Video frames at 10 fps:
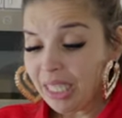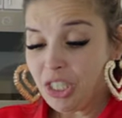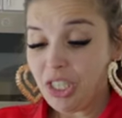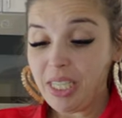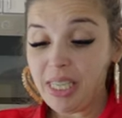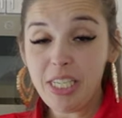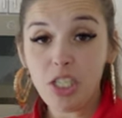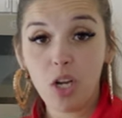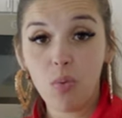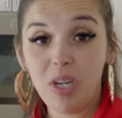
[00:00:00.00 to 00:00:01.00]
she
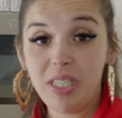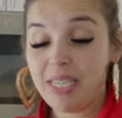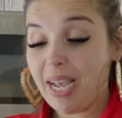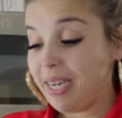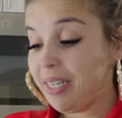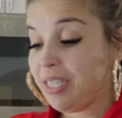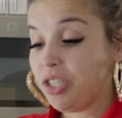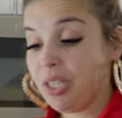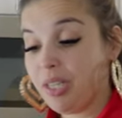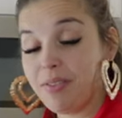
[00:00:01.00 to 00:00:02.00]
cleans on one side and then
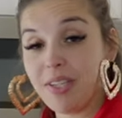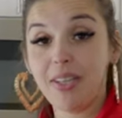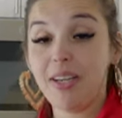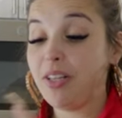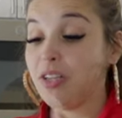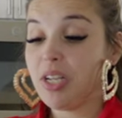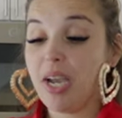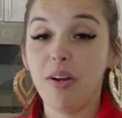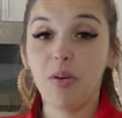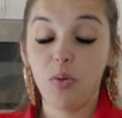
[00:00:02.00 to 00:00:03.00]
she leaves it on the other
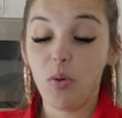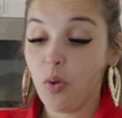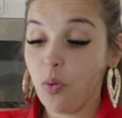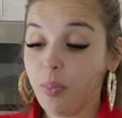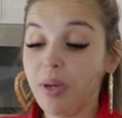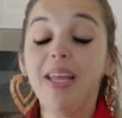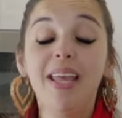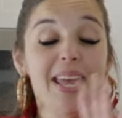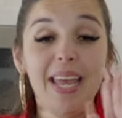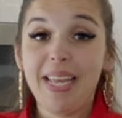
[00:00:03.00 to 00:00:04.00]
side. I don't know, but
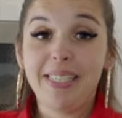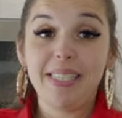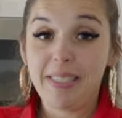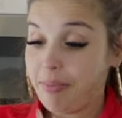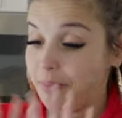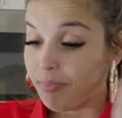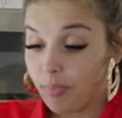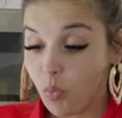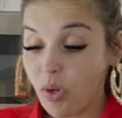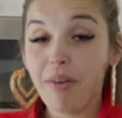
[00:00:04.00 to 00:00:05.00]
it's
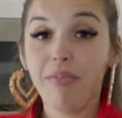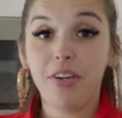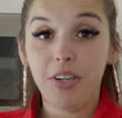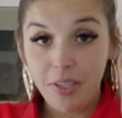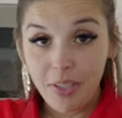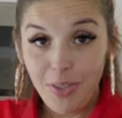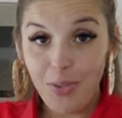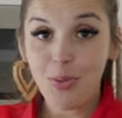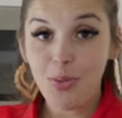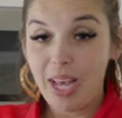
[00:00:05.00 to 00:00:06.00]
whatever
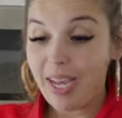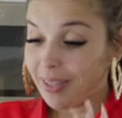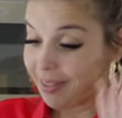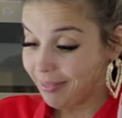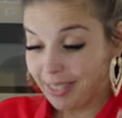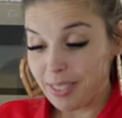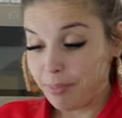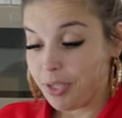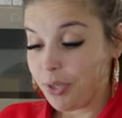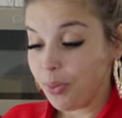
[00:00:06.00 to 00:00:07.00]
you like, it's
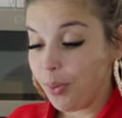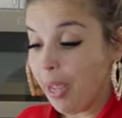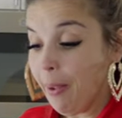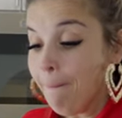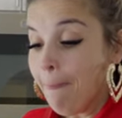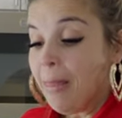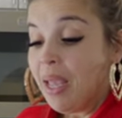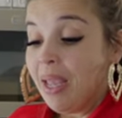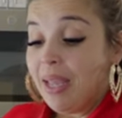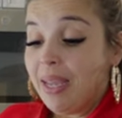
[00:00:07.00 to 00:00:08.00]
up to you, okay?
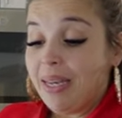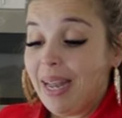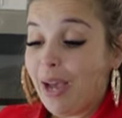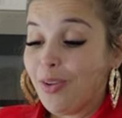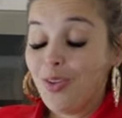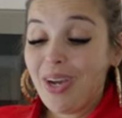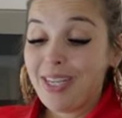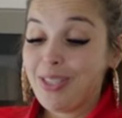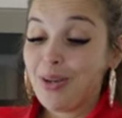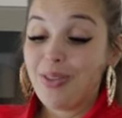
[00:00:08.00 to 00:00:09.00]
Now, you
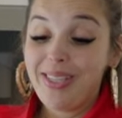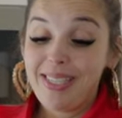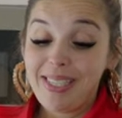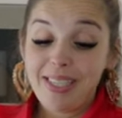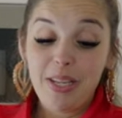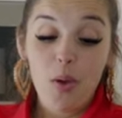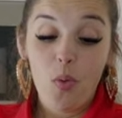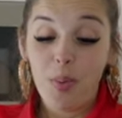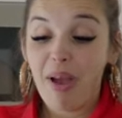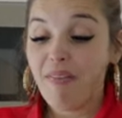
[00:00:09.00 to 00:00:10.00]
guys know that this is
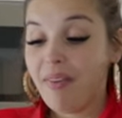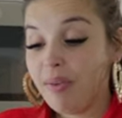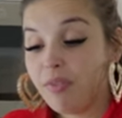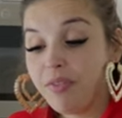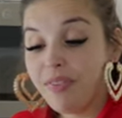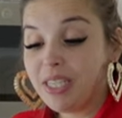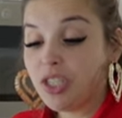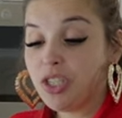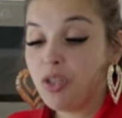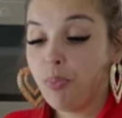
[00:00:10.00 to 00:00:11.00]
one of my favorite
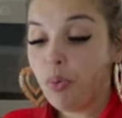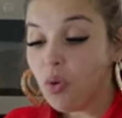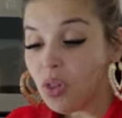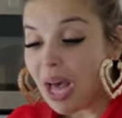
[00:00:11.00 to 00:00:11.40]
features, the pull